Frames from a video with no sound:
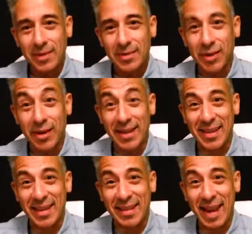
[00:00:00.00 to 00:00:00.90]
to look at the
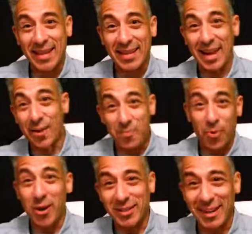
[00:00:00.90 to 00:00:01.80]
things that I think that are
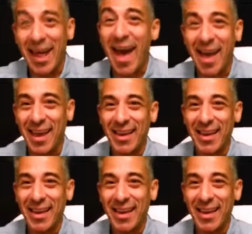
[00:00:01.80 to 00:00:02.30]
important today